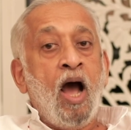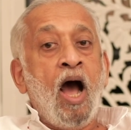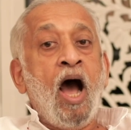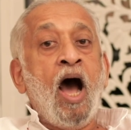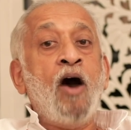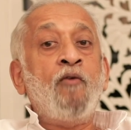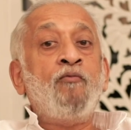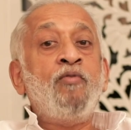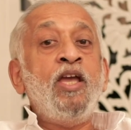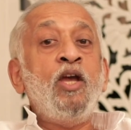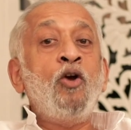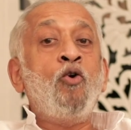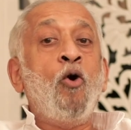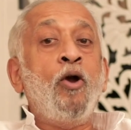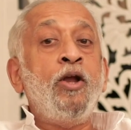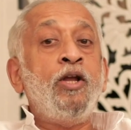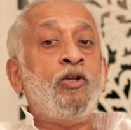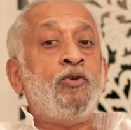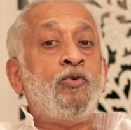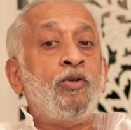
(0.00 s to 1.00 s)
are we
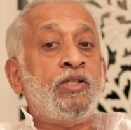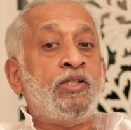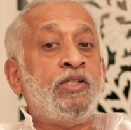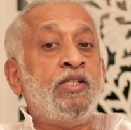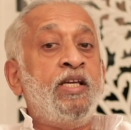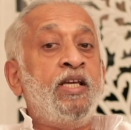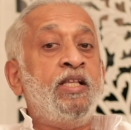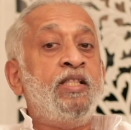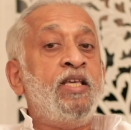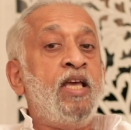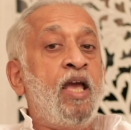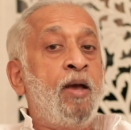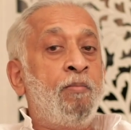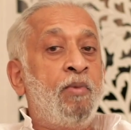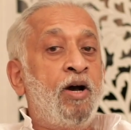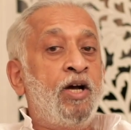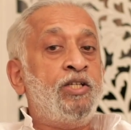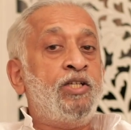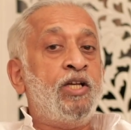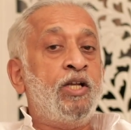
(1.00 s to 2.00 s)
going to see the
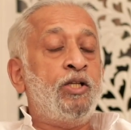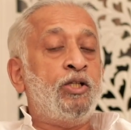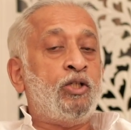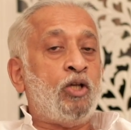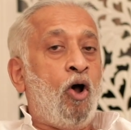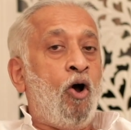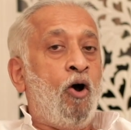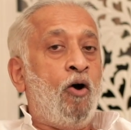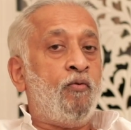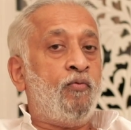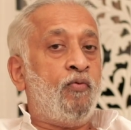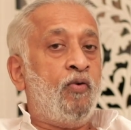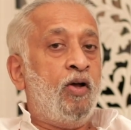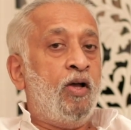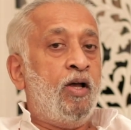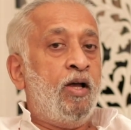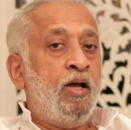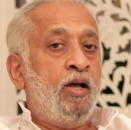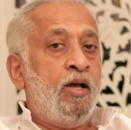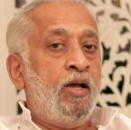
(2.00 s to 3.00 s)
emergence of
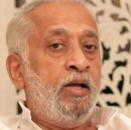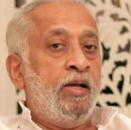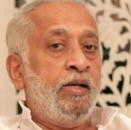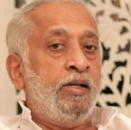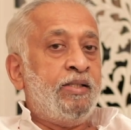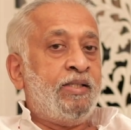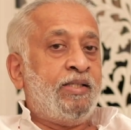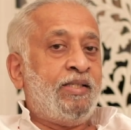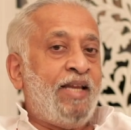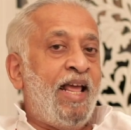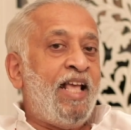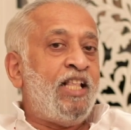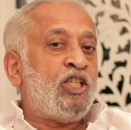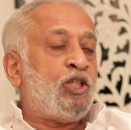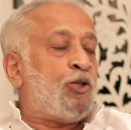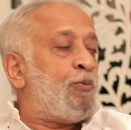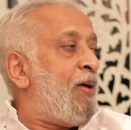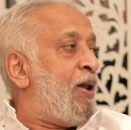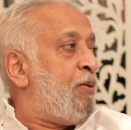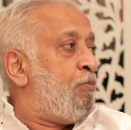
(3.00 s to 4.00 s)

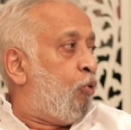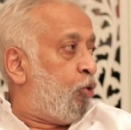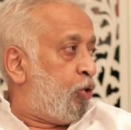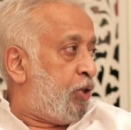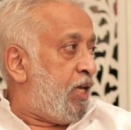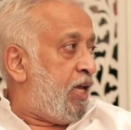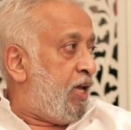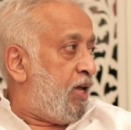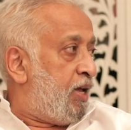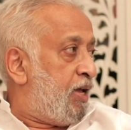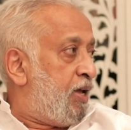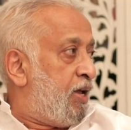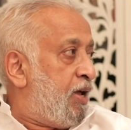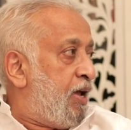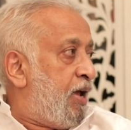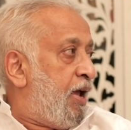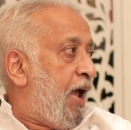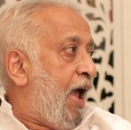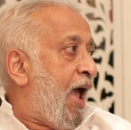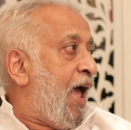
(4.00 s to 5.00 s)
statesman Modi
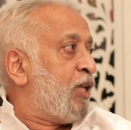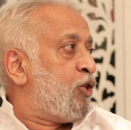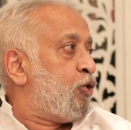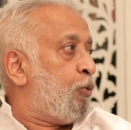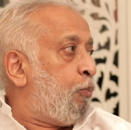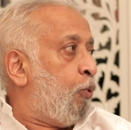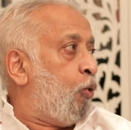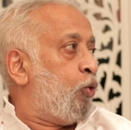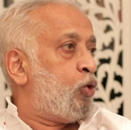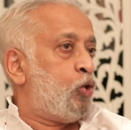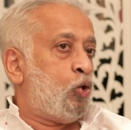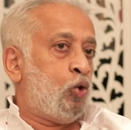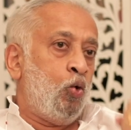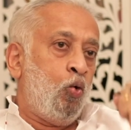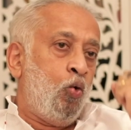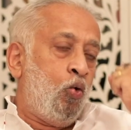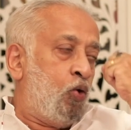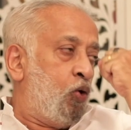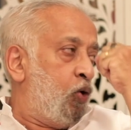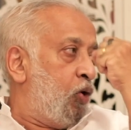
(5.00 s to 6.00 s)
as opposed
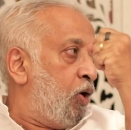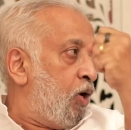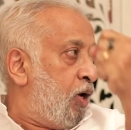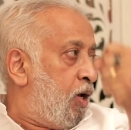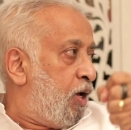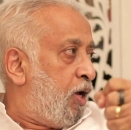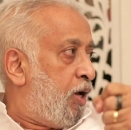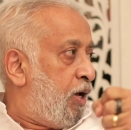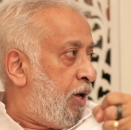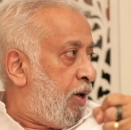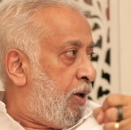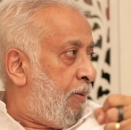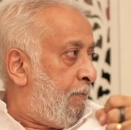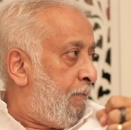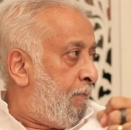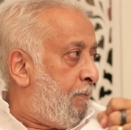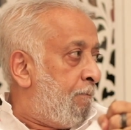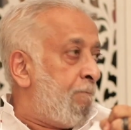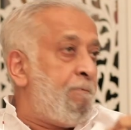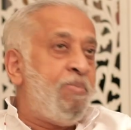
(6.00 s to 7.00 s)
to
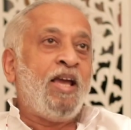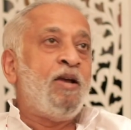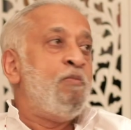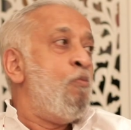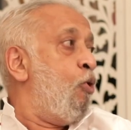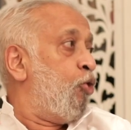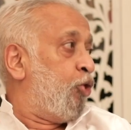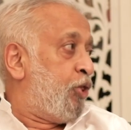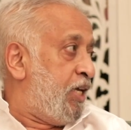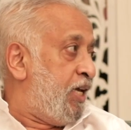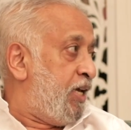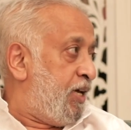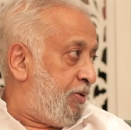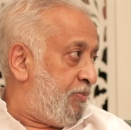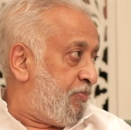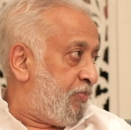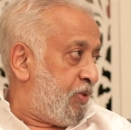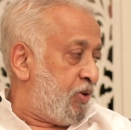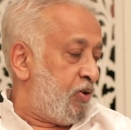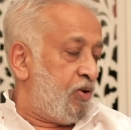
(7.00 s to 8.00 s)
big Modi?
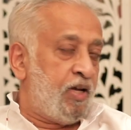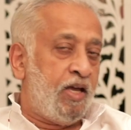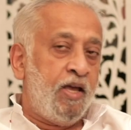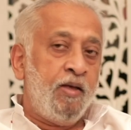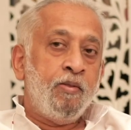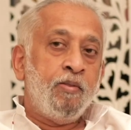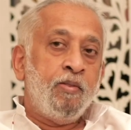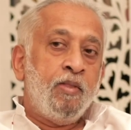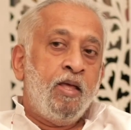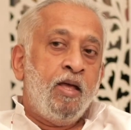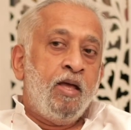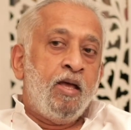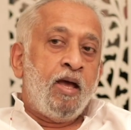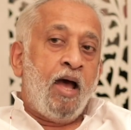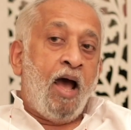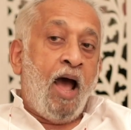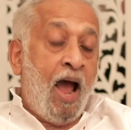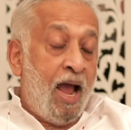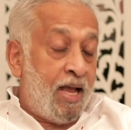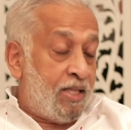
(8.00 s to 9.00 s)
Okay.
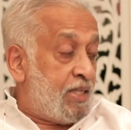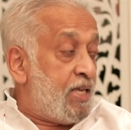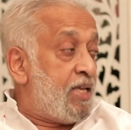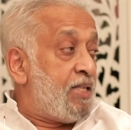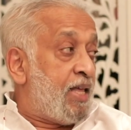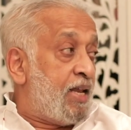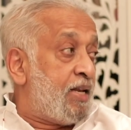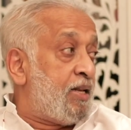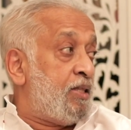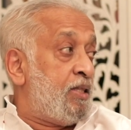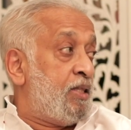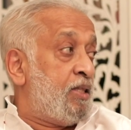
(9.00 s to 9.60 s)
I think that